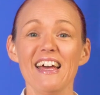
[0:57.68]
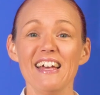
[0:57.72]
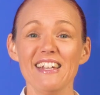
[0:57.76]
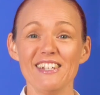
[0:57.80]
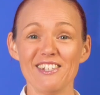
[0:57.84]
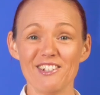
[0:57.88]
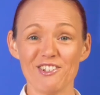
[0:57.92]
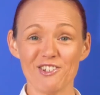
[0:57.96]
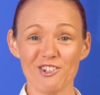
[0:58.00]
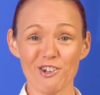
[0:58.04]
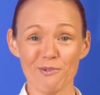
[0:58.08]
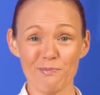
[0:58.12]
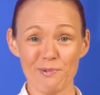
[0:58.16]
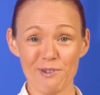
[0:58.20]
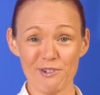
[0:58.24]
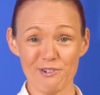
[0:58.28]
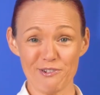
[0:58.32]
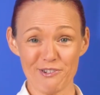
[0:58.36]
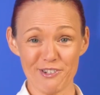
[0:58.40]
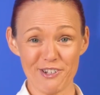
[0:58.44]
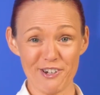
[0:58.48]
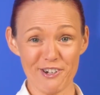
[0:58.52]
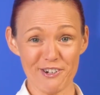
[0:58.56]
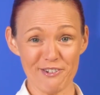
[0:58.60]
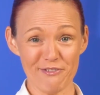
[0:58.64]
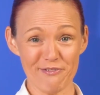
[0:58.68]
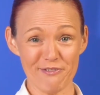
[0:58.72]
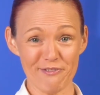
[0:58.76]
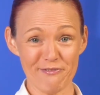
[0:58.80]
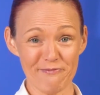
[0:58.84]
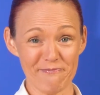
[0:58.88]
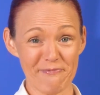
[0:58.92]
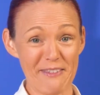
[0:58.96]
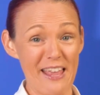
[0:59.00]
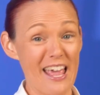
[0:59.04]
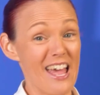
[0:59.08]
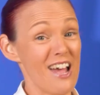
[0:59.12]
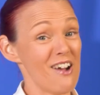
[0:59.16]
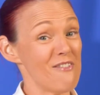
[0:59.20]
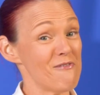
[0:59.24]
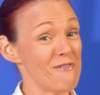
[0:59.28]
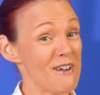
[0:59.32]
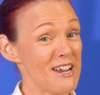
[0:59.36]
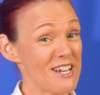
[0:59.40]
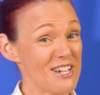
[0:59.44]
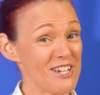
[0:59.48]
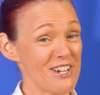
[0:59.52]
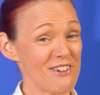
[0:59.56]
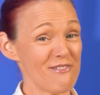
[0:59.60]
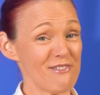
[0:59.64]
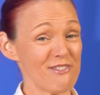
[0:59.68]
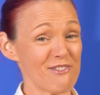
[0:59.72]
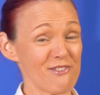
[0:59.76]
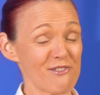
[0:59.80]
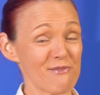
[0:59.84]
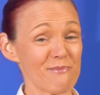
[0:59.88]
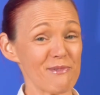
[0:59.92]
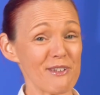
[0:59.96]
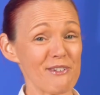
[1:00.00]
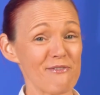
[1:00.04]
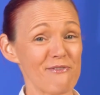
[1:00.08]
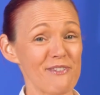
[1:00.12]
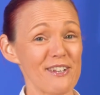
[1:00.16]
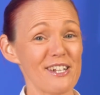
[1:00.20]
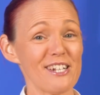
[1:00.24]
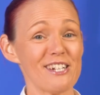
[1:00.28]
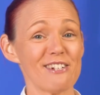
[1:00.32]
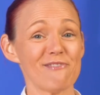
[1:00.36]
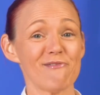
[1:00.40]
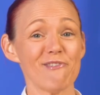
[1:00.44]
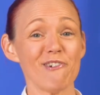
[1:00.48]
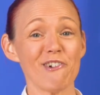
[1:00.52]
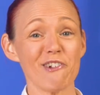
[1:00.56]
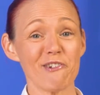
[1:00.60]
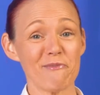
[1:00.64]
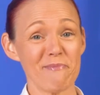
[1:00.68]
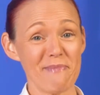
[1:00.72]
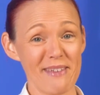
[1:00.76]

To top it all off, when she would normally finish work